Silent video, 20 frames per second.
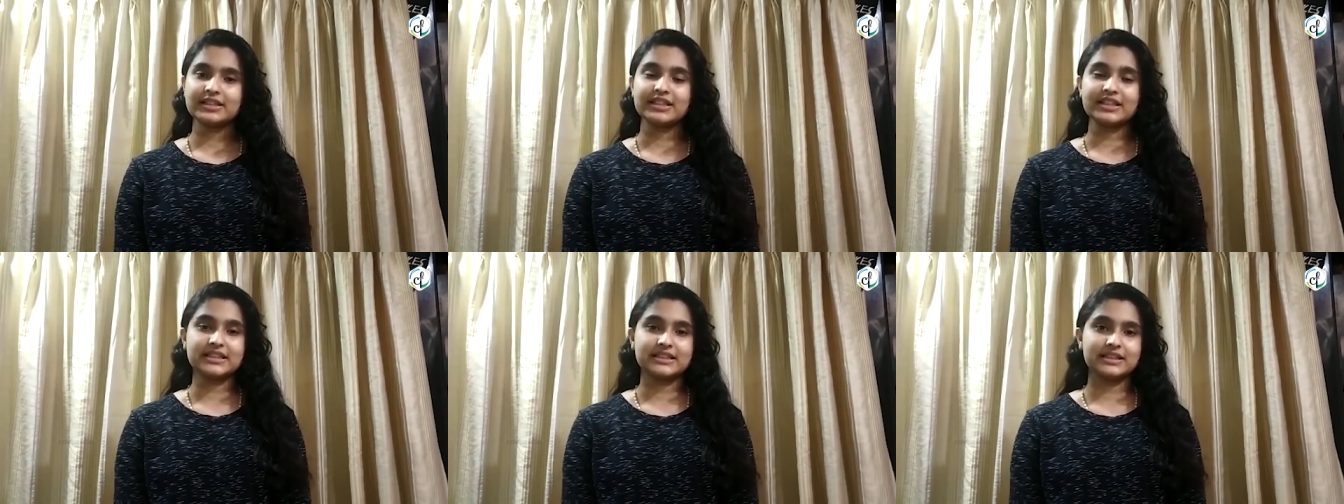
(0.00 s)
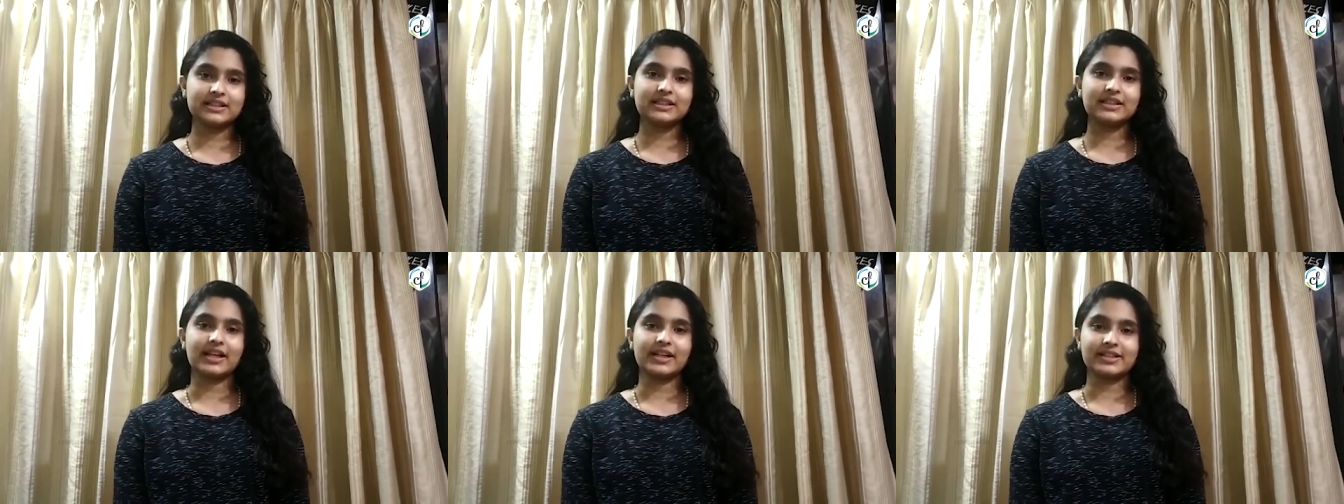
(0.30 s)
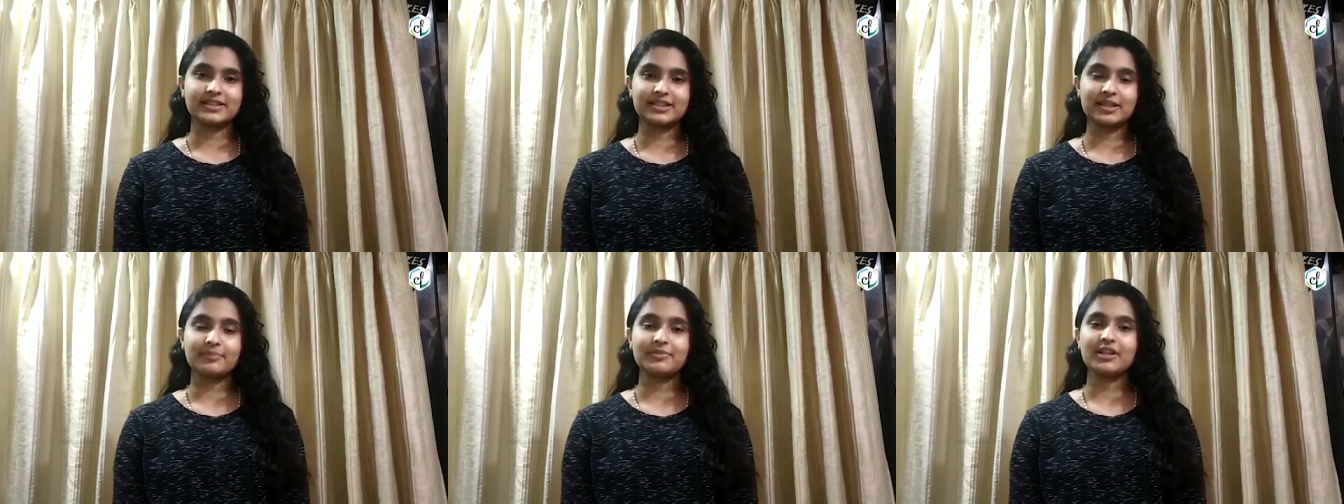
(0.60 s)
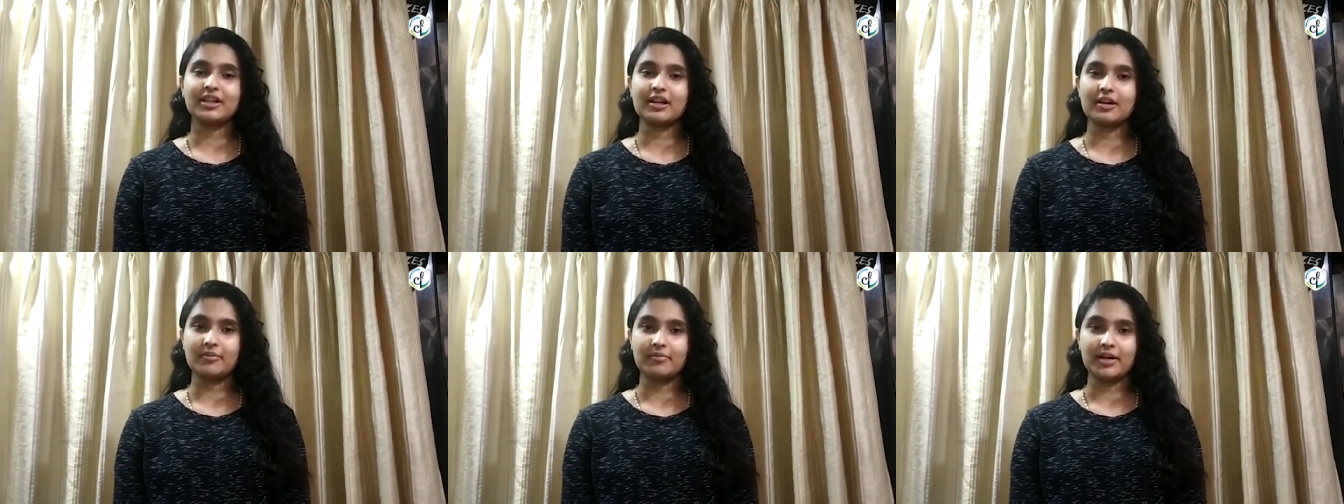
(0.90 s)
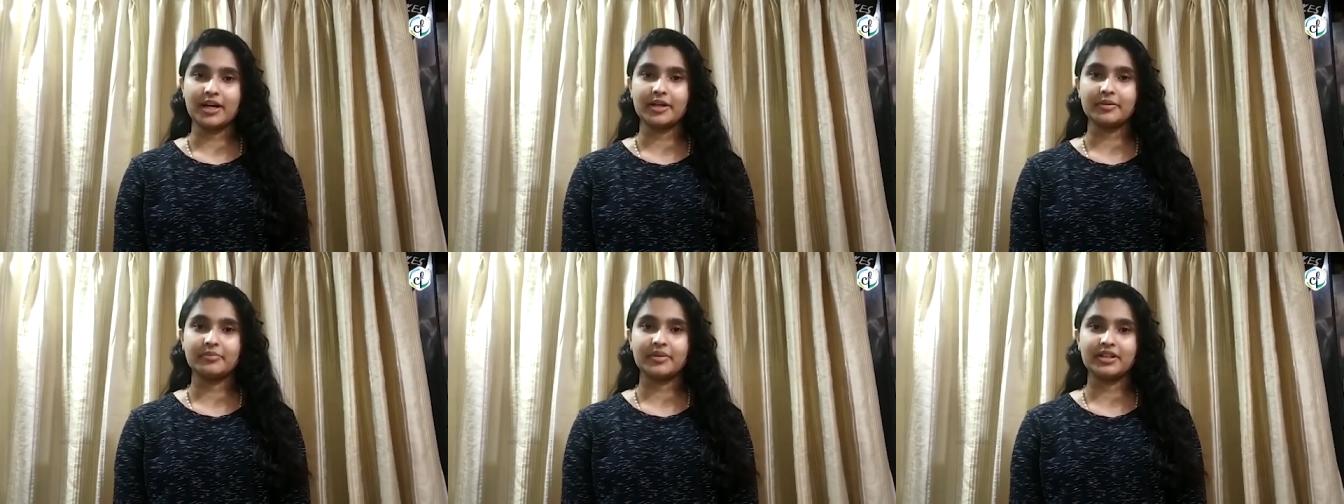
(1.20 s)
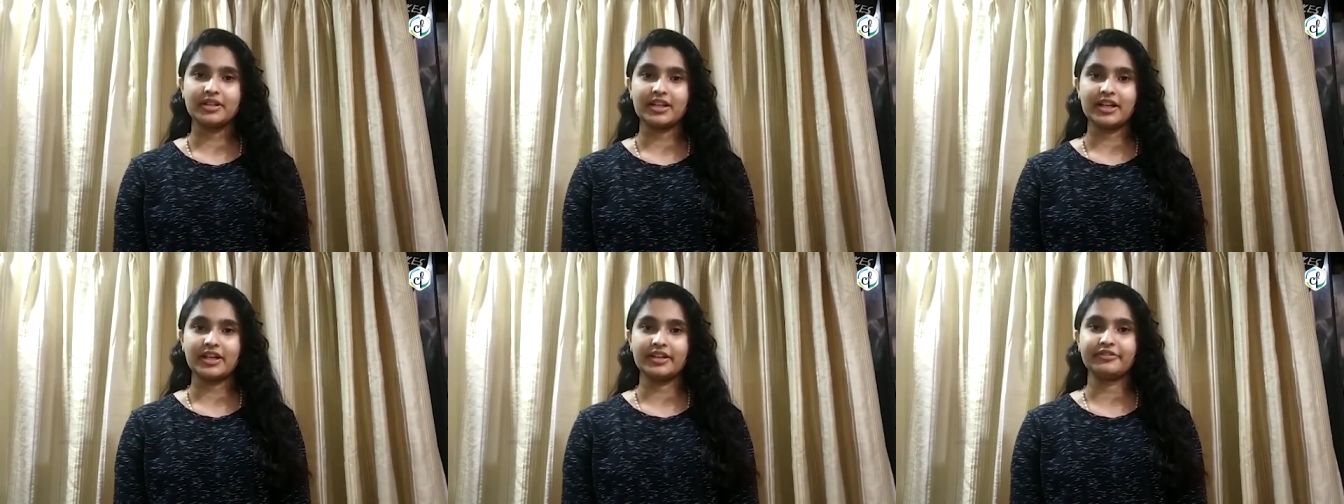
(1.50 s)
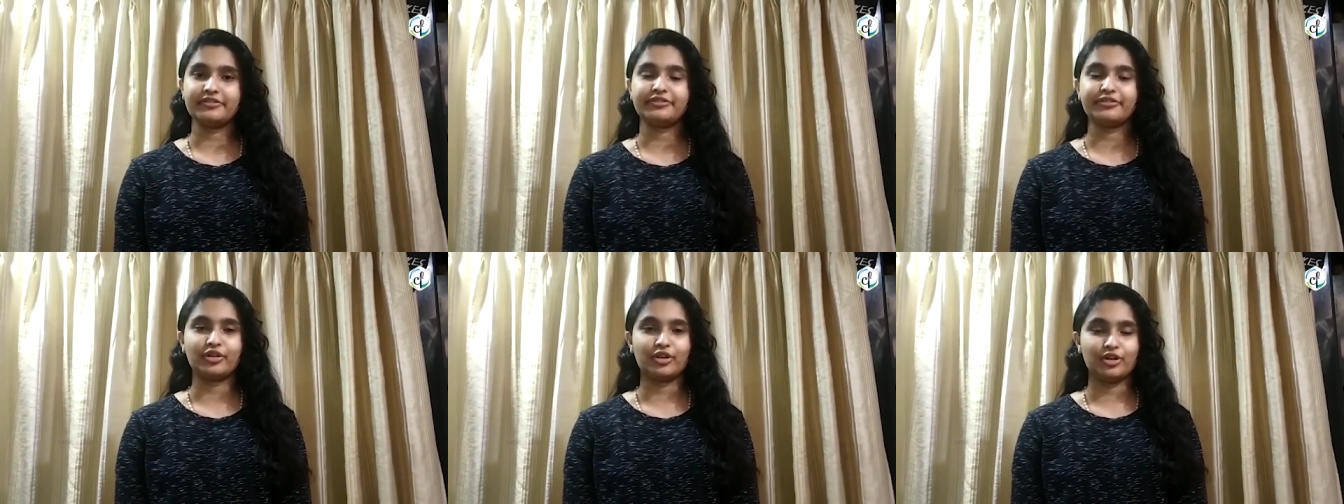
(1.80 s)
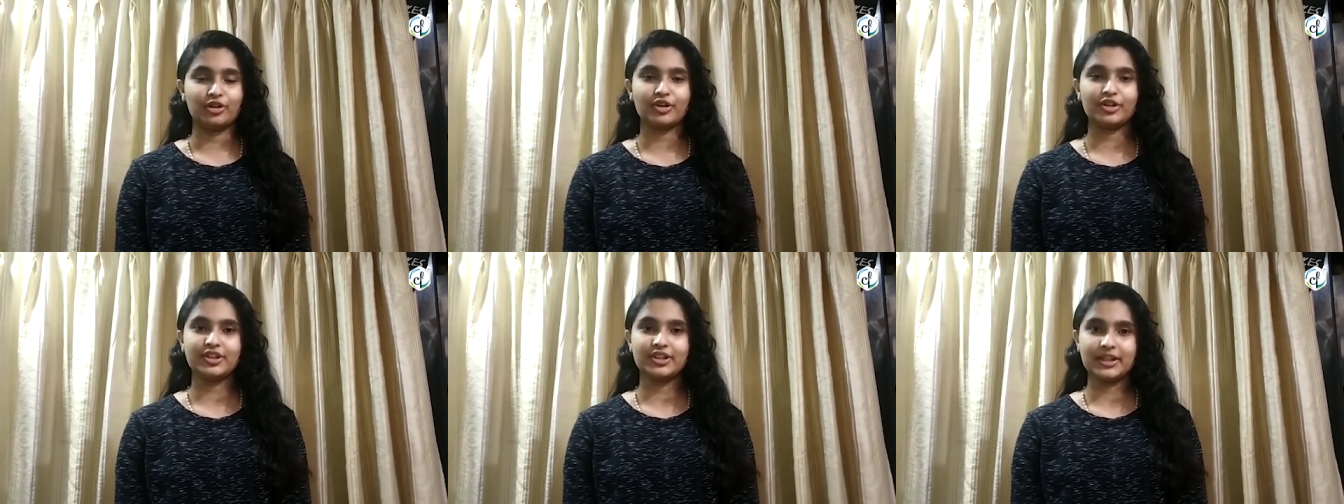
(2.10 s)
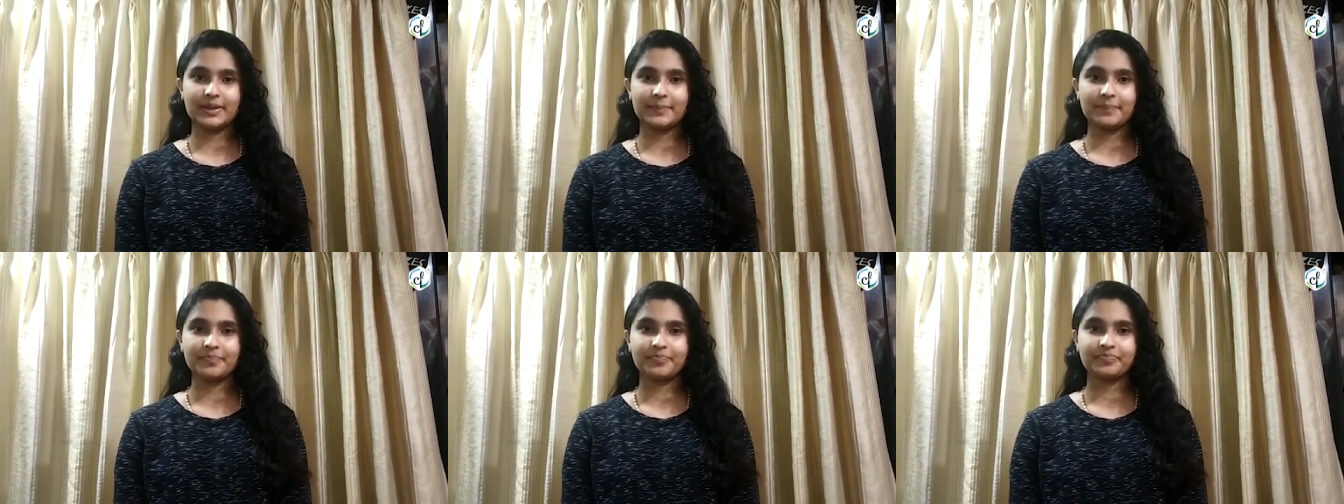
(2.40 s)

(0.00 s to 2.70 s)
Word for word: easily accept the commandment and followed them?